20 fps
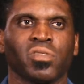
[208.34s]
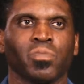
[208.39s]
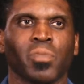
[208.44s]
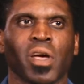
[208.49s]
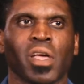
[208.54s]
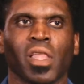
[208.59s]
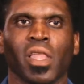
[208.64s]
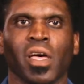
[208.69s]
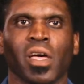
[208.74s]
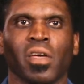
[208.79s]

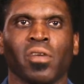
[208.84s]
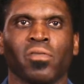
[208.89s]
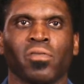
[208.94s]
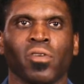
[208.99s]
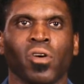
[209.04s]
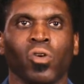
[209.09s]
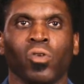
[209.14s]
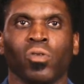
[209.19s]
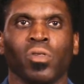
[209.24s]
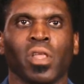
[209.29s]
my life,
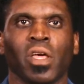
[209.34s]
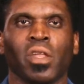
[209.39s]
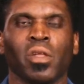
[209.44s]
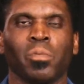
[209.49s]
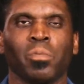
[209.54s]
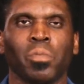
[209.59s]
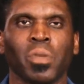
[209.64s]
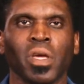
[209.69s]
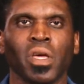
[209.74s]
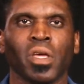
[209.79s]
oh, let
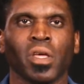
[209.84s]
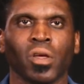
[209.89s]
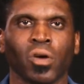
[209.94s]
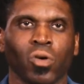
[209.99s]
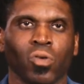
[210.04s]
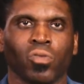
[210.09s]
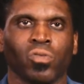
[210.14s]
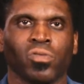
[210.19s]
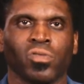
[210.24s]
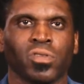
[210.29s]
it be,
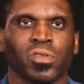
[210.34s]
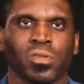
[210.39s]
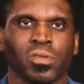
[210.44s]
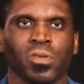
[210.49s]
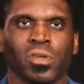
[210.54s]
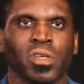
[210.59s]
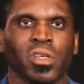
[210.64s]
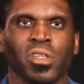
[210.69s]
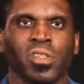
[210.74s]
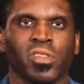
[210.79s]
oh,
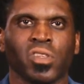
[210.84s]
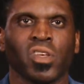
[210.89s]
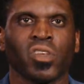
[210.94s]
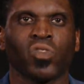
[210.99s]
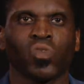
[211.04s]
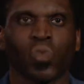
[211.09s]
it's